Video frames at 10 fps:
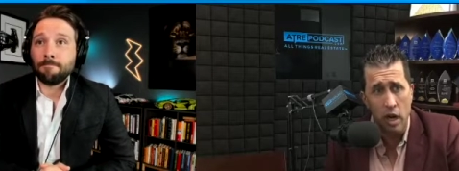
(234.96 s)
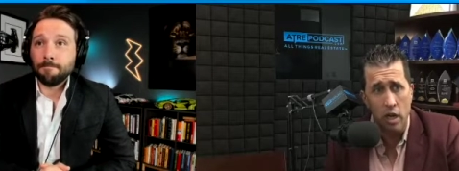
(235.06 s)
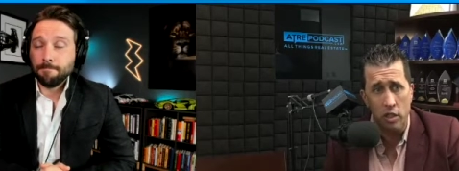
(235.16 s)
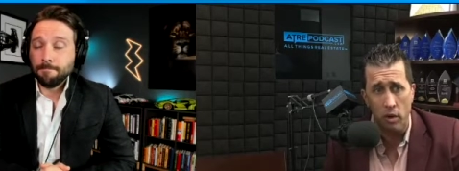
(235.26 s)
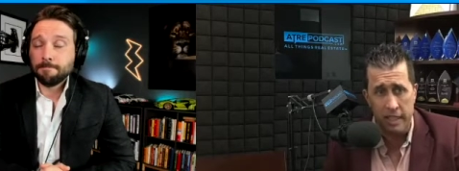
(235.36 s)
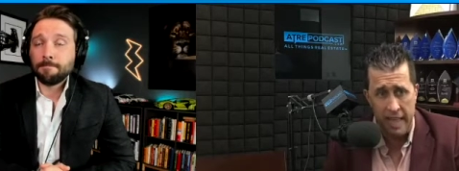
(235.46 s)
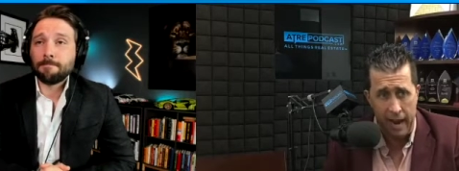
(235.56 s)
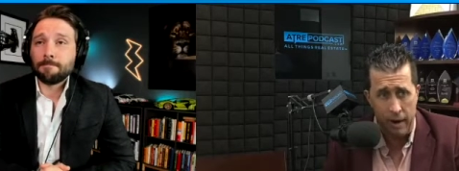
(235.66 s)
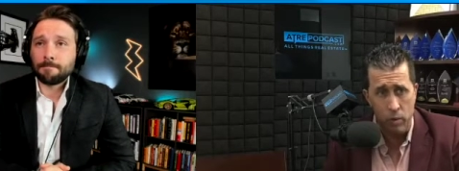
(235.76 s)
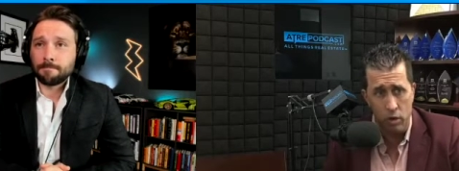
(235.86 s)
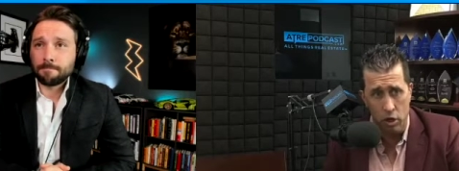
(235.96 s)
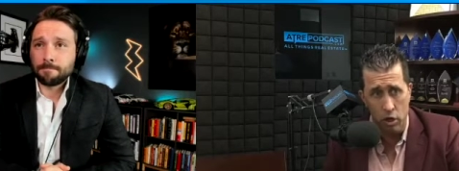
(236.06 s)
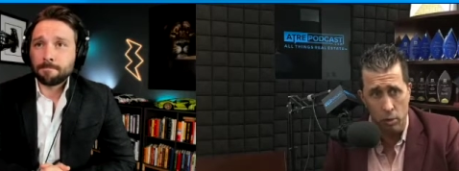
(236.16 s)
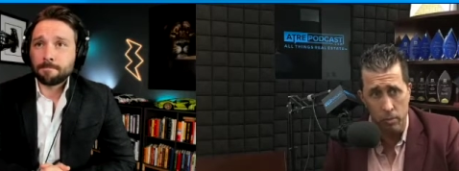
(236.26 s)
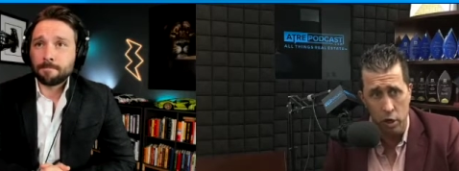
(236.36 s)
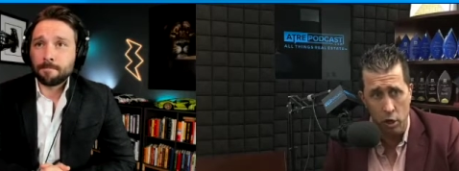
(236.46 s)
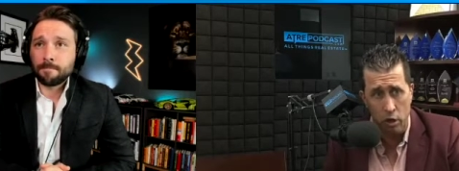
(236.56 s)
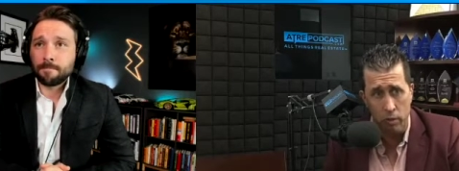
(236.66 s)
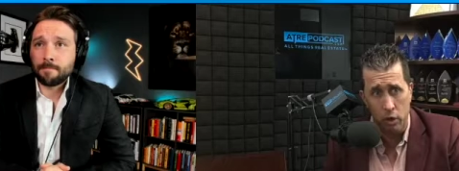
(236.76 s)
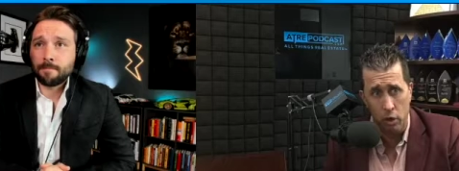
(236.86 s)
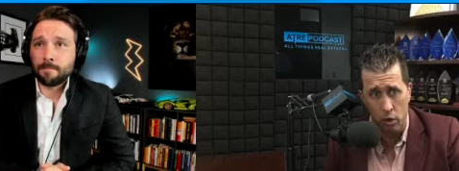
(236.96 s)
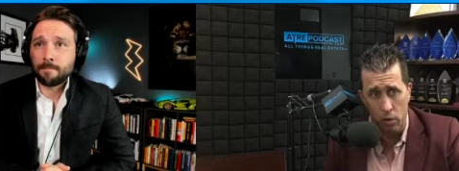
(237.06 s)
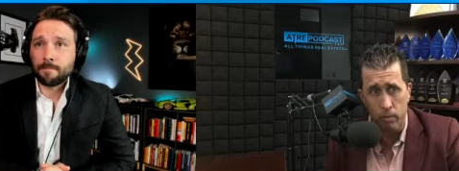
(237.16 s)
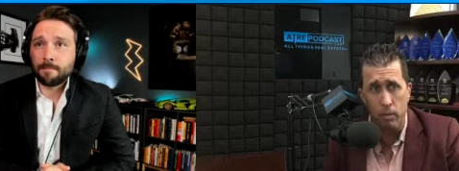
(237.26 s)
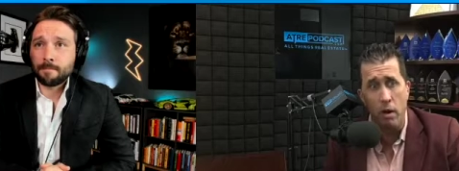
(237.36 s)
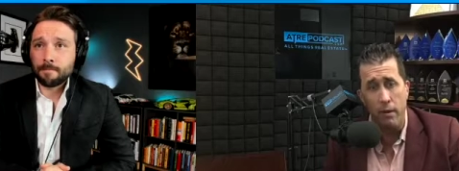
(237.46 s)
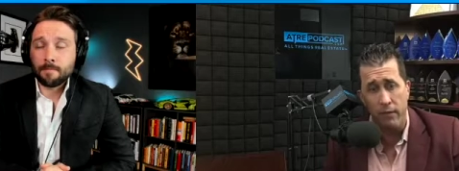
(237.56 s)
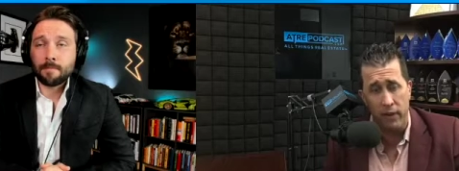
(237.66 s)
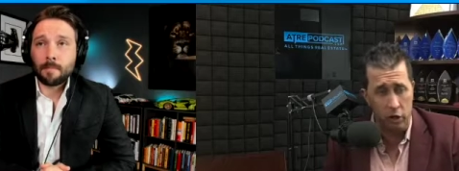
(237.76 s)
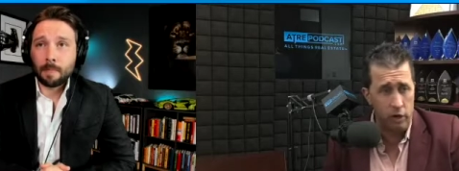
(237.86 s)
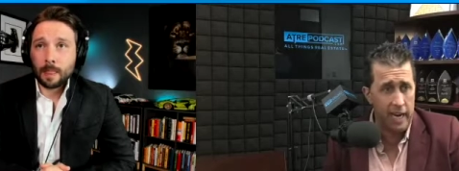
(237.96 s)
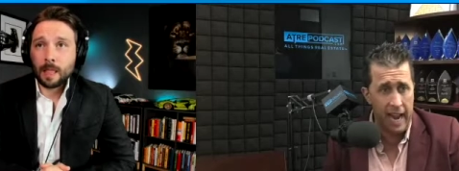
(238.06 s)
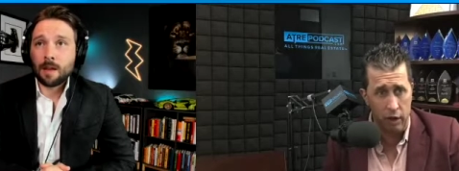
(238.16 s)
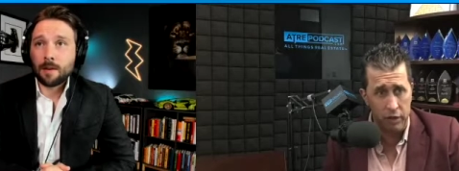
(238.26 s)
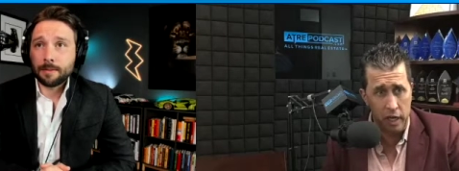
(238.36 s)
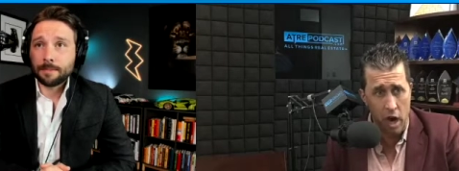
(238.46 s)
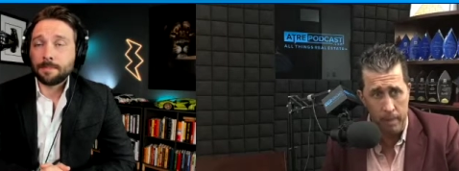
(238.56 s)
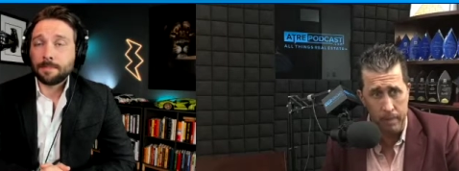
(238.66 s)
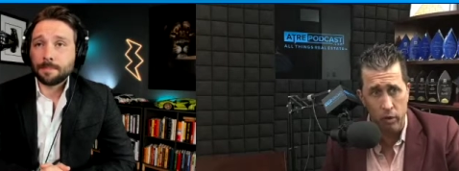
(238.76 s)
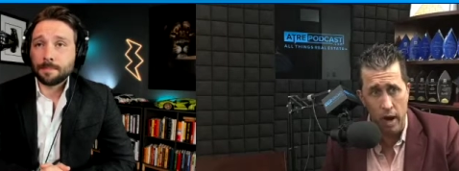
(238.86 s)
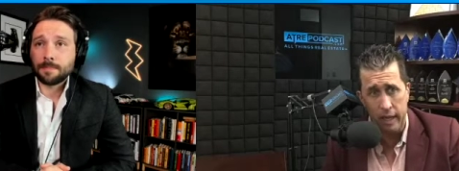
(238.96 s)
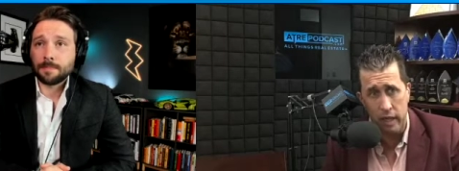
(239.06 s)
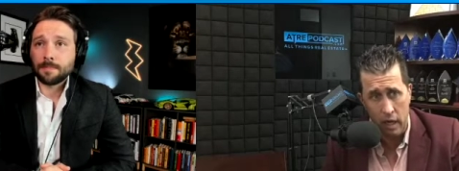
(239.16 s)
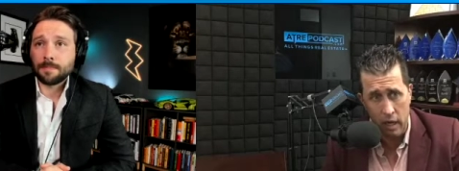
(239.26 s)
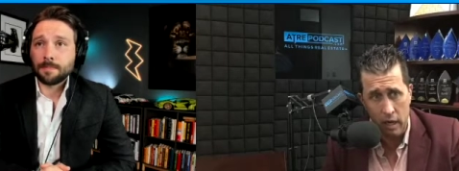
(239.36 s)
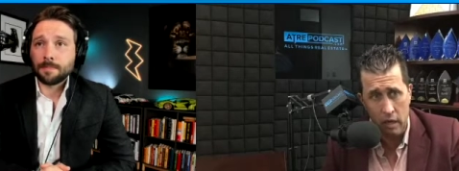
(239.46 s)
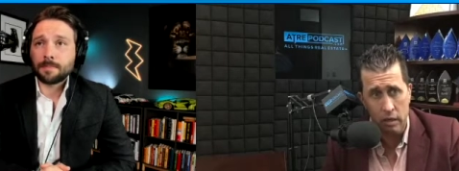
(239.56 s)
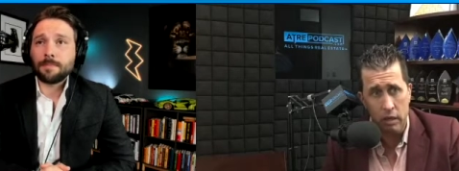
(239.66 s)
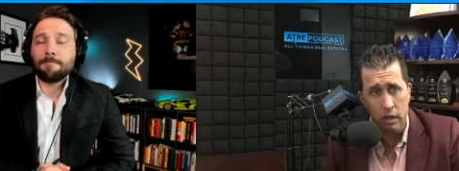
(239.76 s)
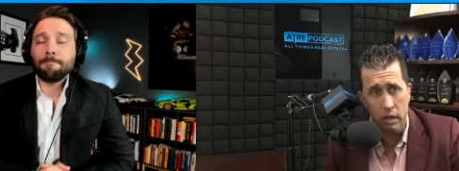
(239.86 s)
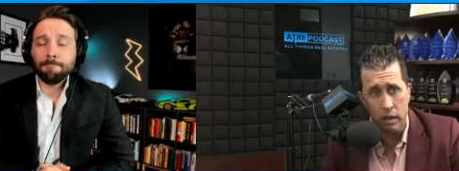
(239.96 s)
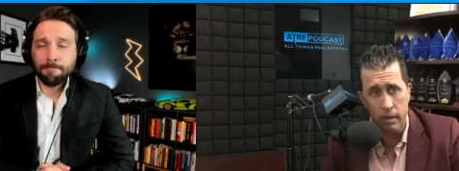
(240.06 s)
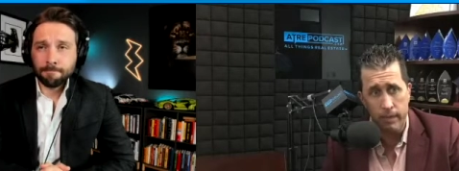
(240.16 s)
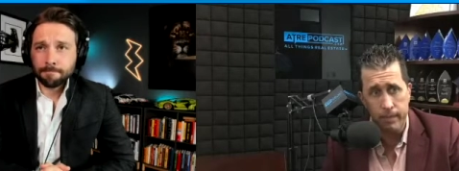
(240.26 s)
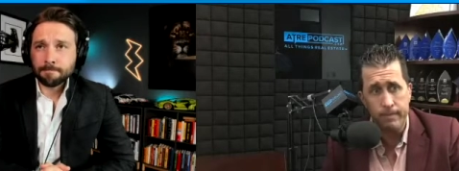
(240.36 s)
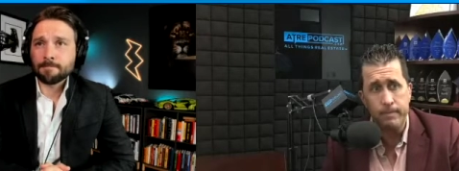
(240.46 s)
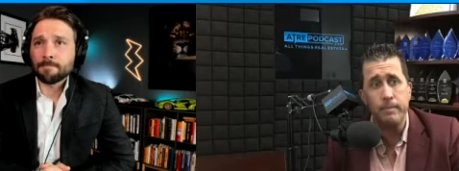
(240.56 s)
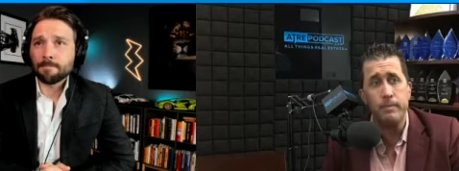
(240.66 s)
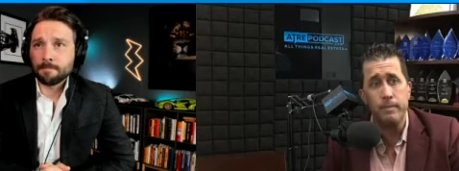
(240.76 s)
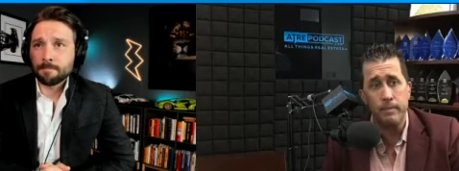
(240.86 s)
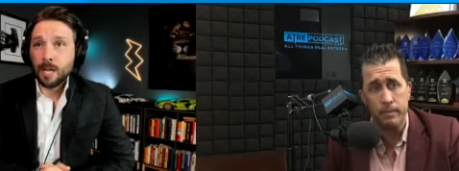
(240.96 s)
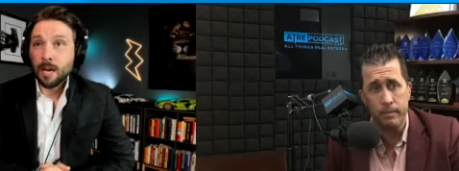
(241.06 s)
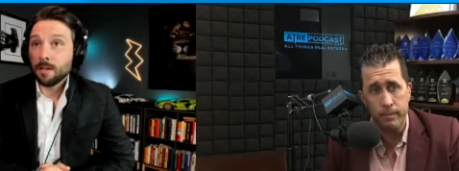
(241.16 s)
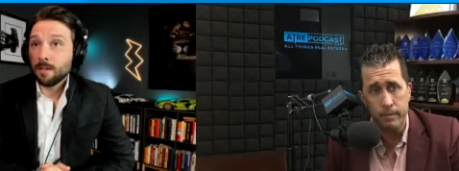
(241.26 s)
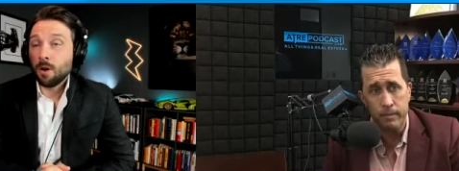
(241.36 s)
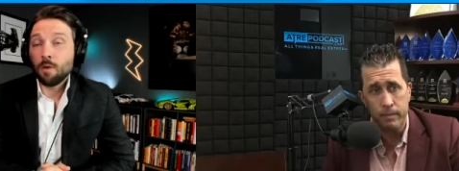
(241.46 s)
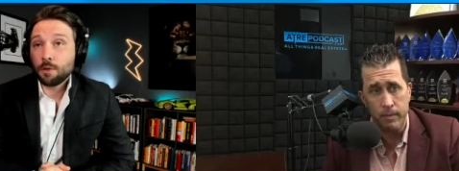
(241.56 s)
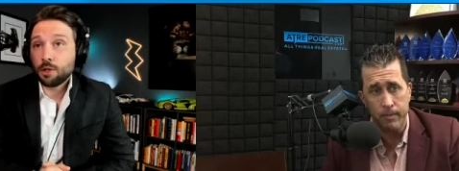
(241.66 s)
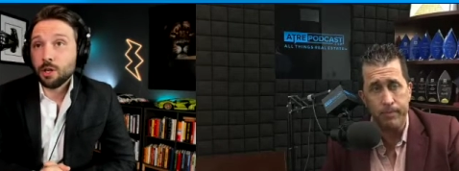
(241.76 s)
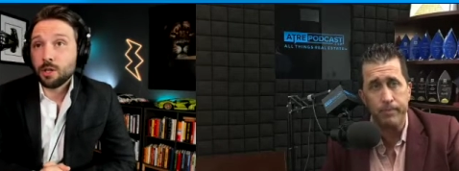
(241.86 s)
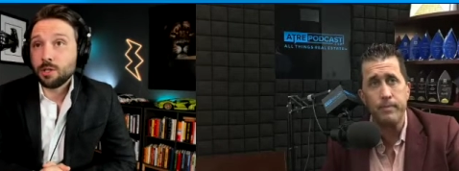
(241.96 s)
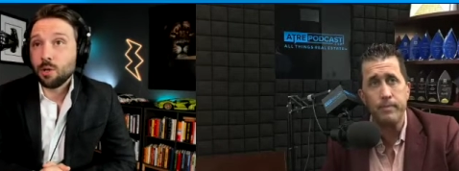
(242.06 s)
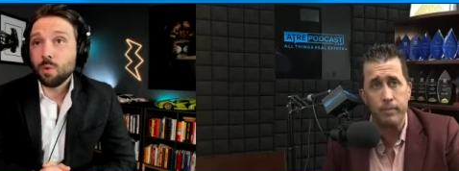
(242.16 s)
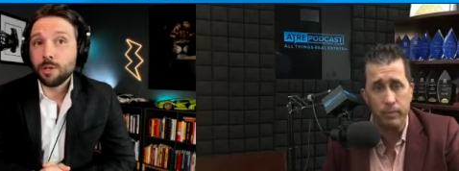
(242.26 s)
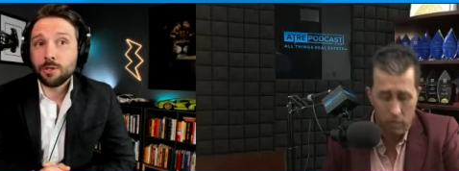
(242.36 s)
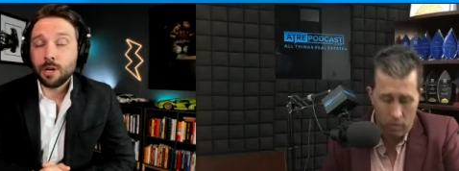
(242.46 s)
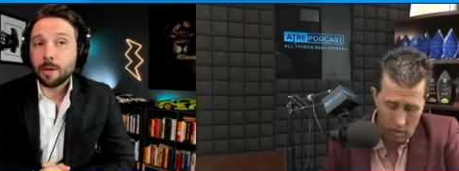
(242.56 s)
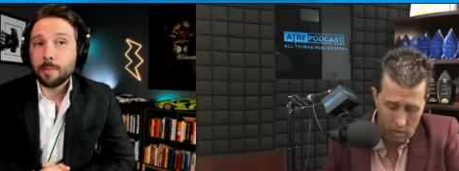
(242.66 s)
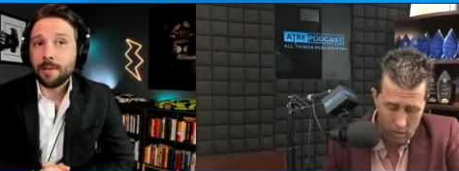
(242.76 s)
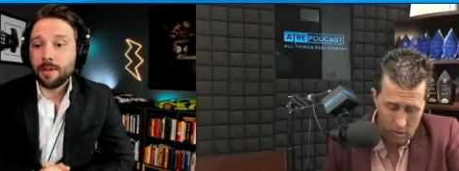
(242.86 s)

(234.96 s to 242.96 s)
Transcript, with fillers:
Speaker 1: Mm-hmm. So is that you're you're you're figuring out the copyright the
Speaker 2: yeah. Oh, for sure. So when you talk about that